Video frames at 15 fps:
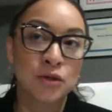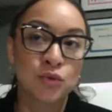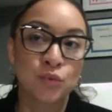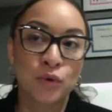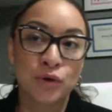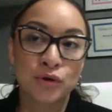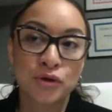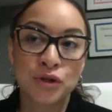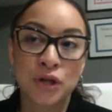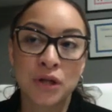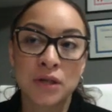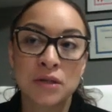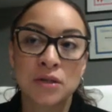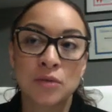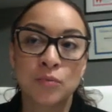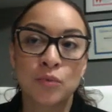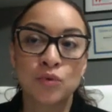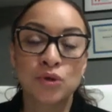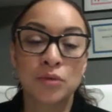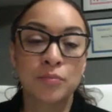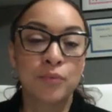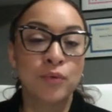to understand is the
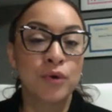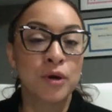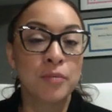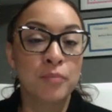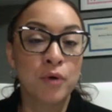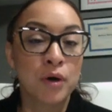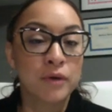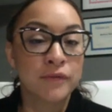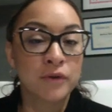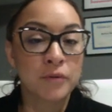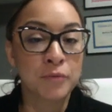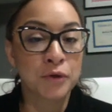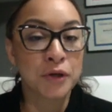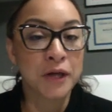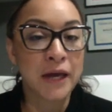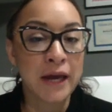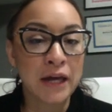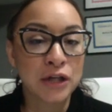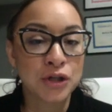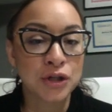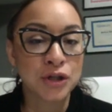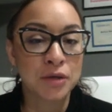most important part of
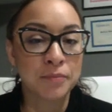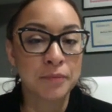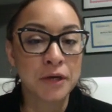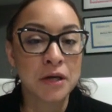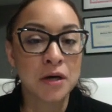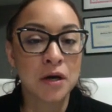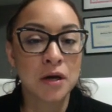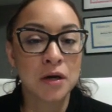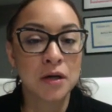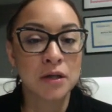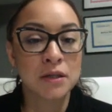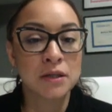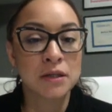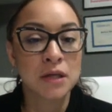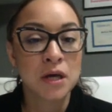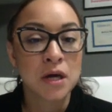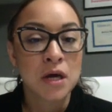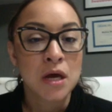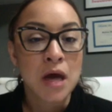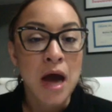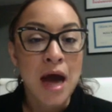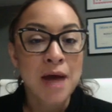communication, because
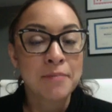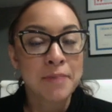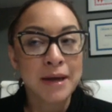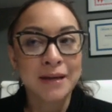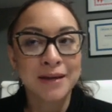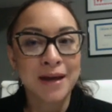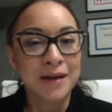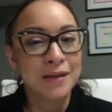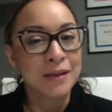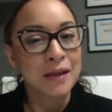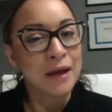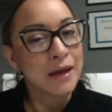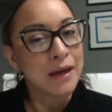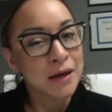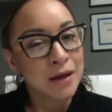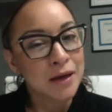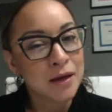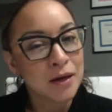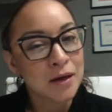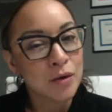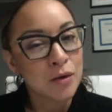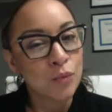I might not like
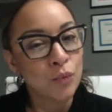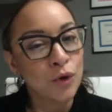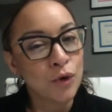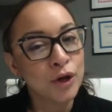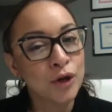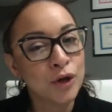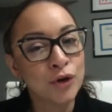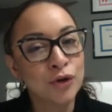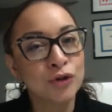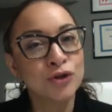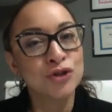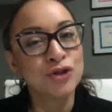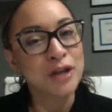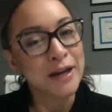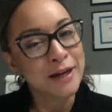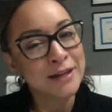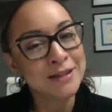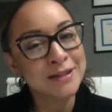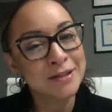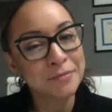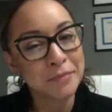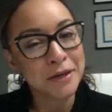what you're saying
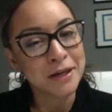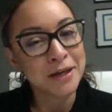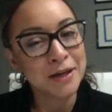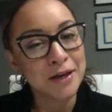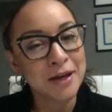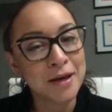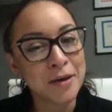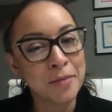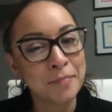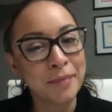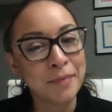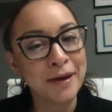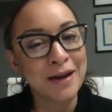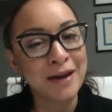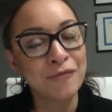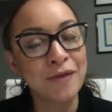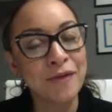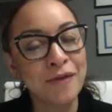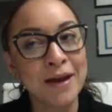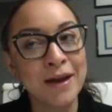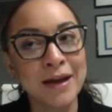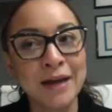to me, but if I
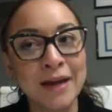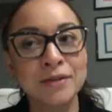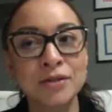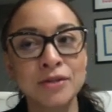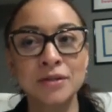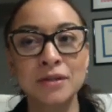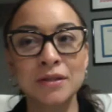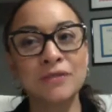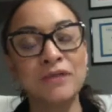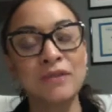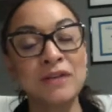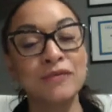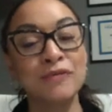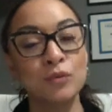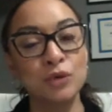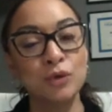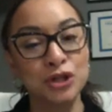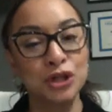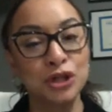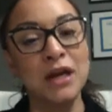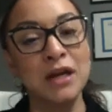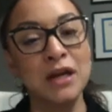give you a
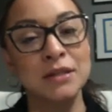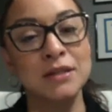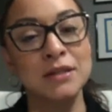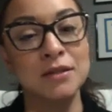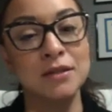chance